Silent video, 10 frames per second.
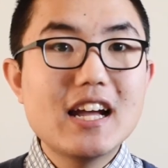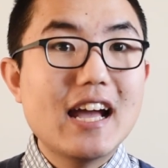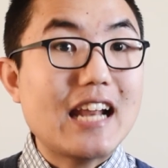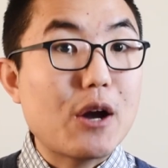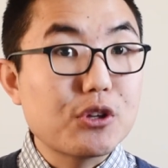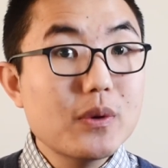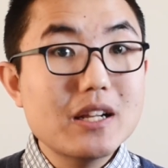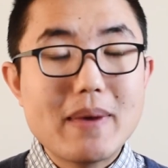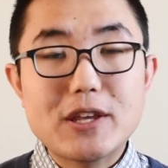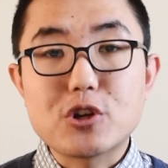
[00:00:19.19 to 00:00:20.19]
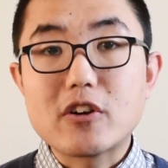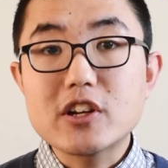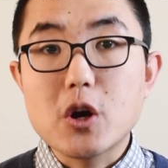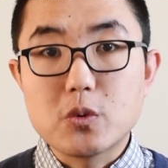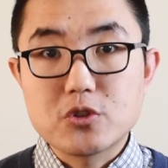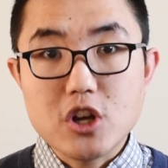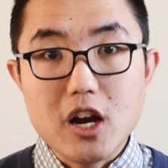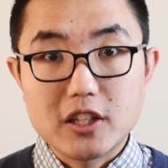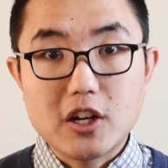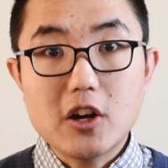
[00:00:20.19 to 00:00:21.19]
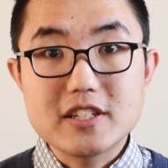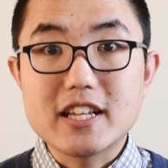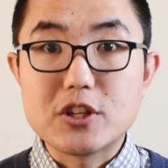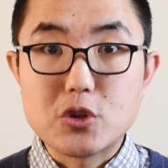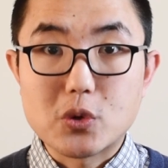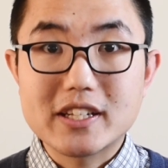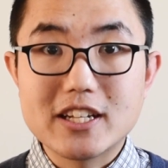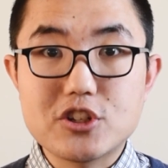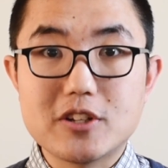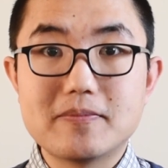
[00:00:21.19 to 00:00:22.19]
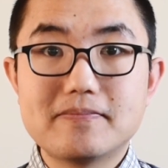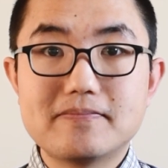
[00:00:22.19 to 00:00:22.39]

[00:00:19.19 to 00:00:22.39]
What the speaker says: and how you can make your very own chocolate art in your kitchen.